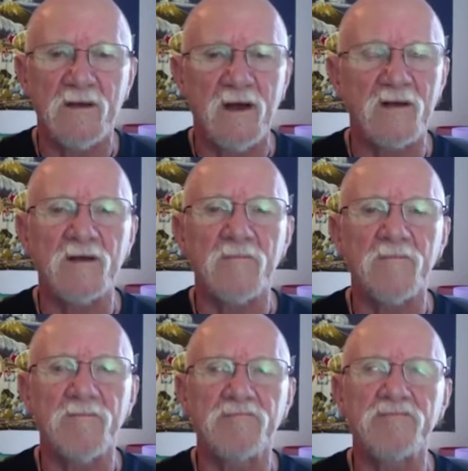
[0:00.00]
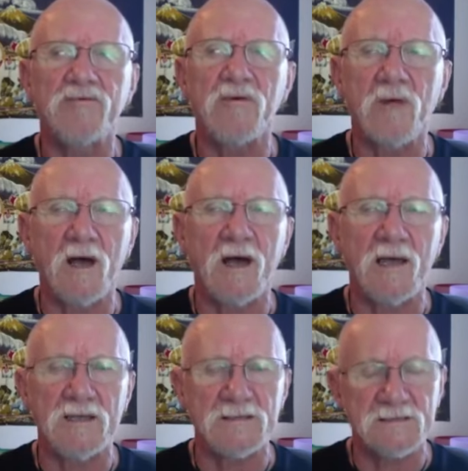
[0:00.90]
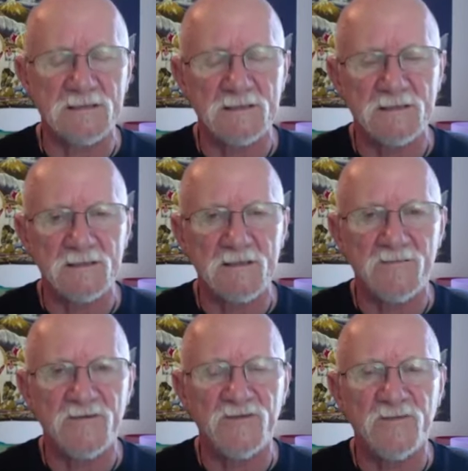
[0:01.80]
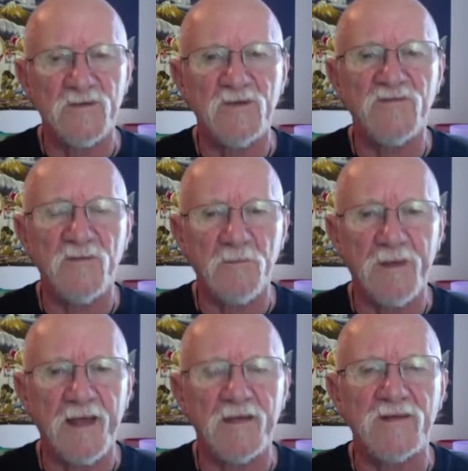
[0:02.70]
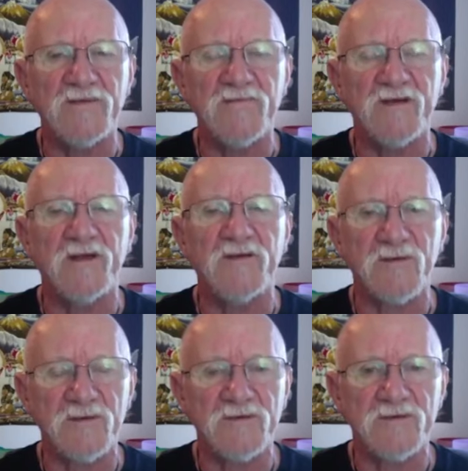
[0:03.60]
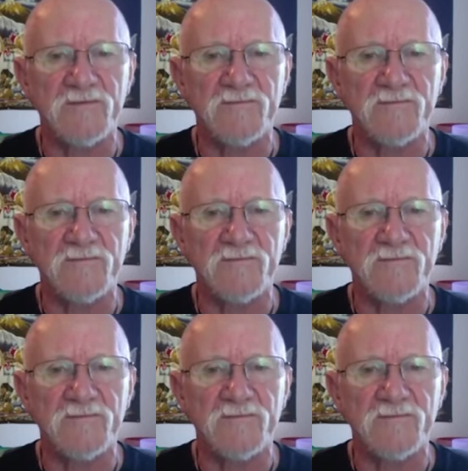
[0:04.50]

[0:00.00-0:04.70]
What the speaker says: are comprised of this beautiful balance of energies.